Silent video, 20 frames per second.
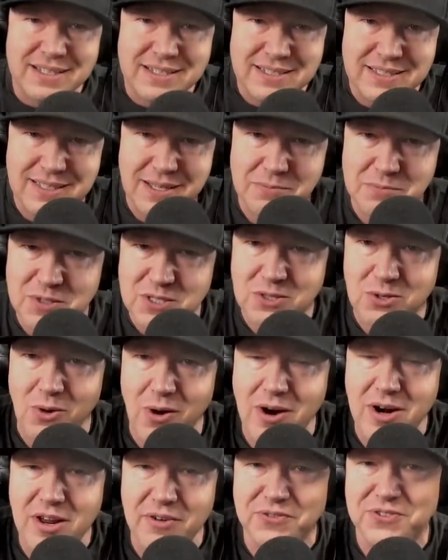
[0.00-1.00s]
some
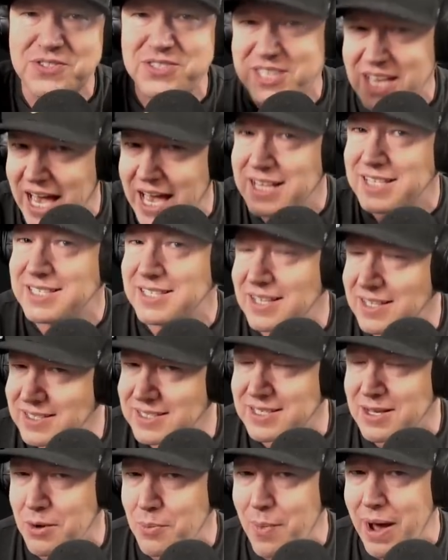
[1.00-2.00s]
sort of sense
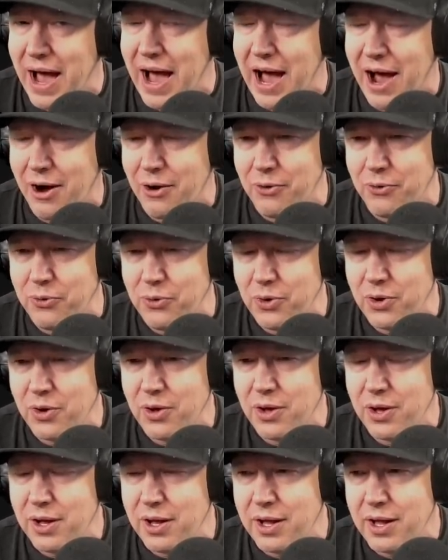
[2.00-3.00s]
somehow.
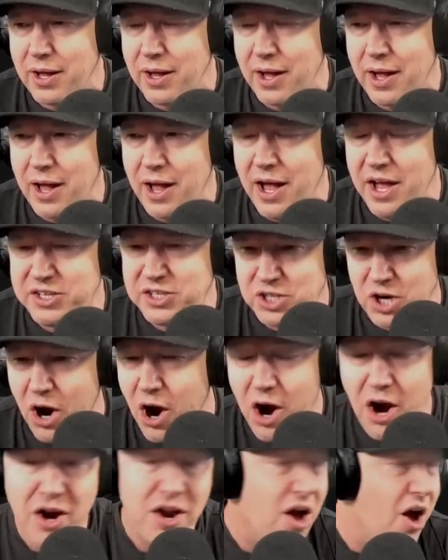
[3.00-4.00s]

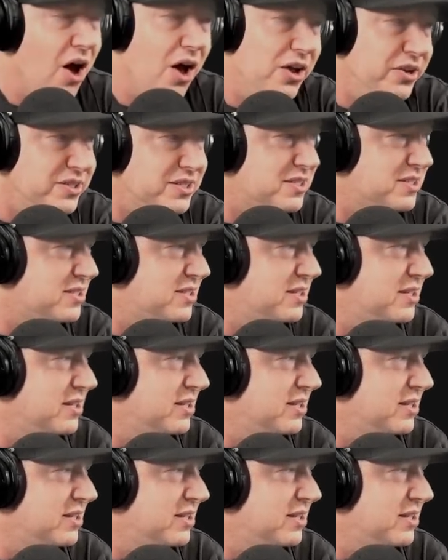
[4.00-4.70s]
Eternals.